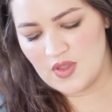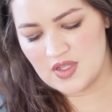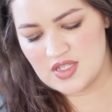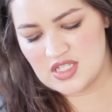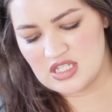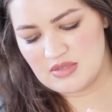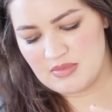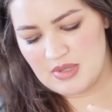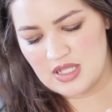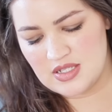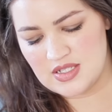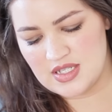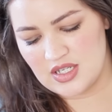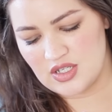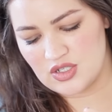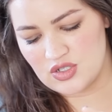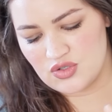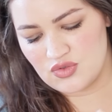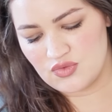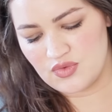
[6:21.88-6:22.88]
that smells like
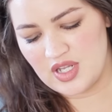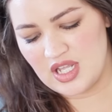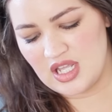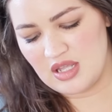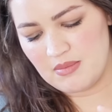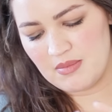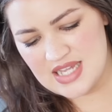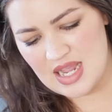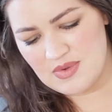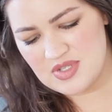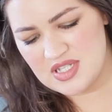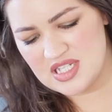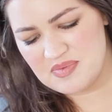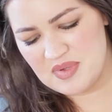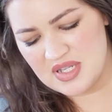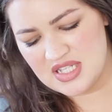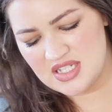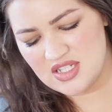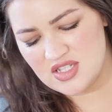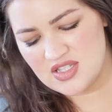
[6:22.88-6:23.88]
a dream. I was
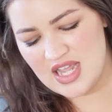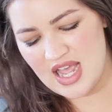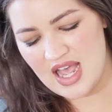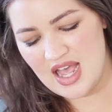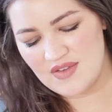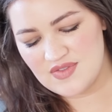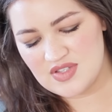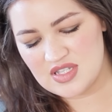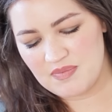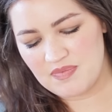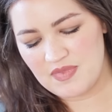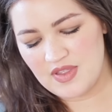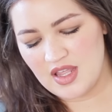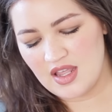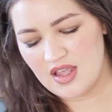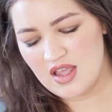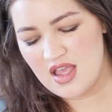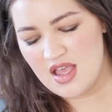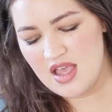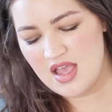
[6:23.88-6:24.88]
expecting it to have
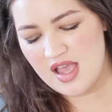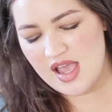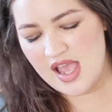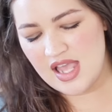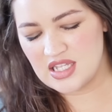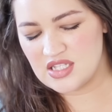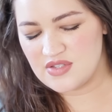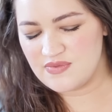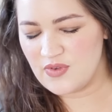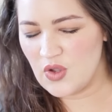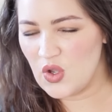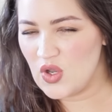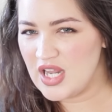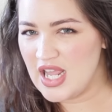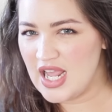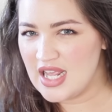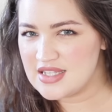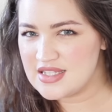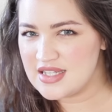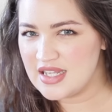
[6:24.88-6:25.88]
something
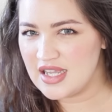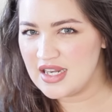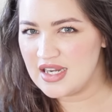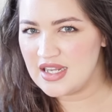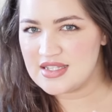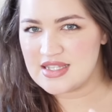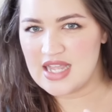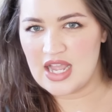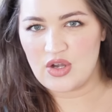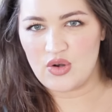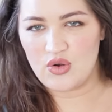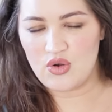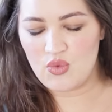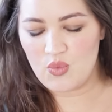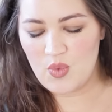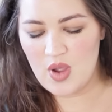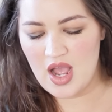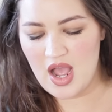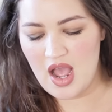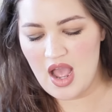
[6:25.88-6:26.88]
exfoliating in it. I don't know
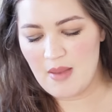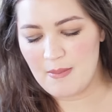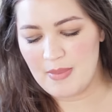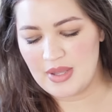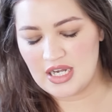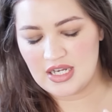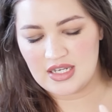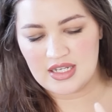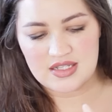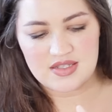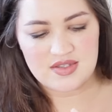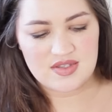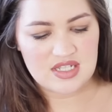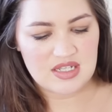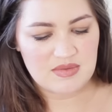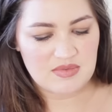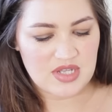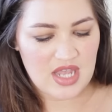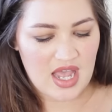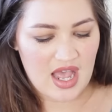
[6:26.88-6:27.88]
why, but it doesn't
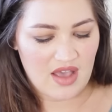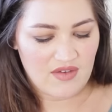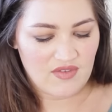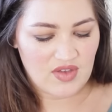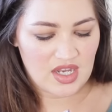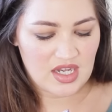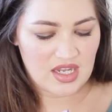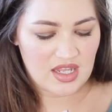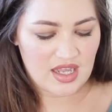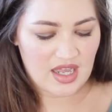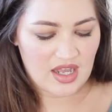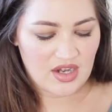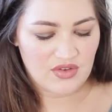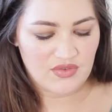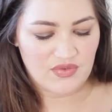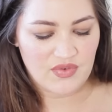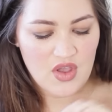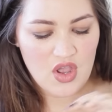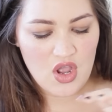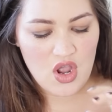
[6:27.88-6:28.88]
seem to have any kind
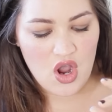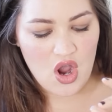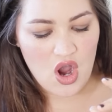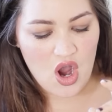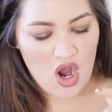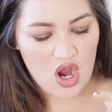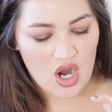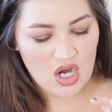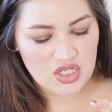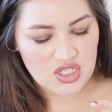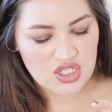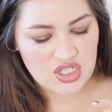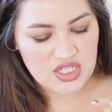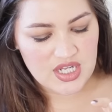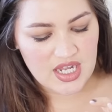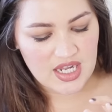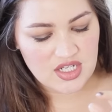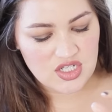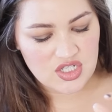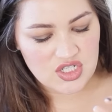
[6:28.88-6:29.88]
of harsh
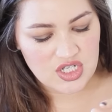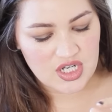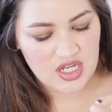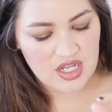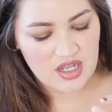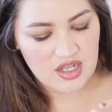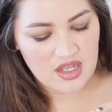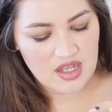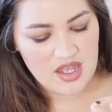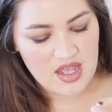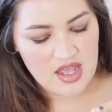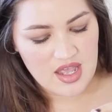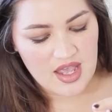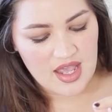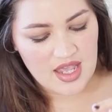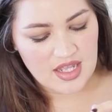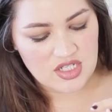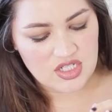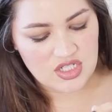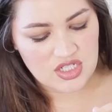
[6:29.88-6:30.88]
texture.
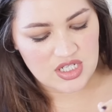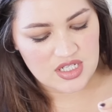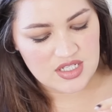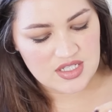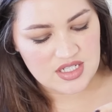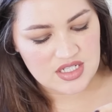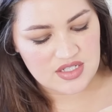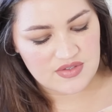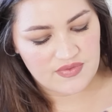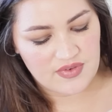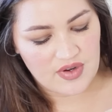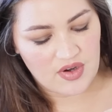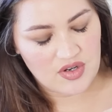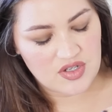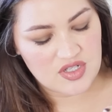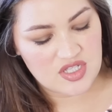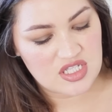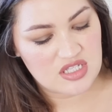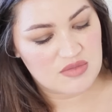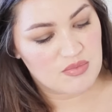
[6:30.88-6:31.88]
It just is
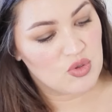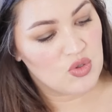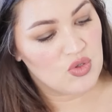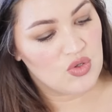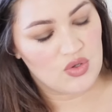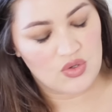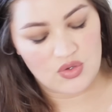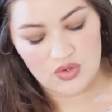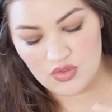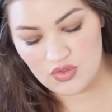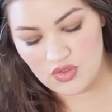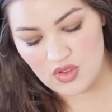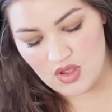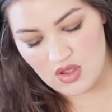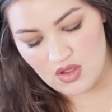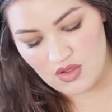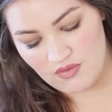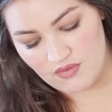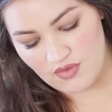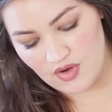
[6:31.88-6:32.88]
very smooth,
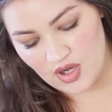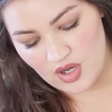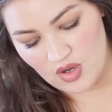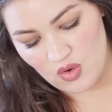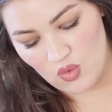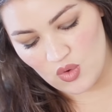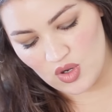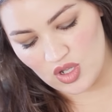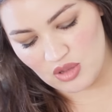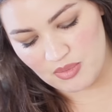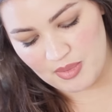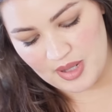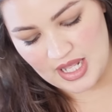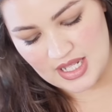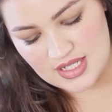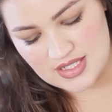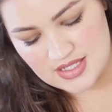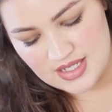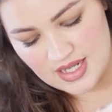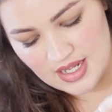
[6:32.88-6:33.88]
very
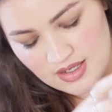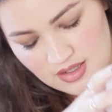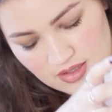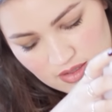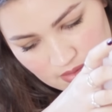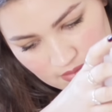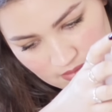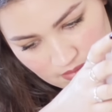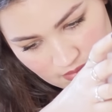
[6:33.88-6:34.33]
oil-based, and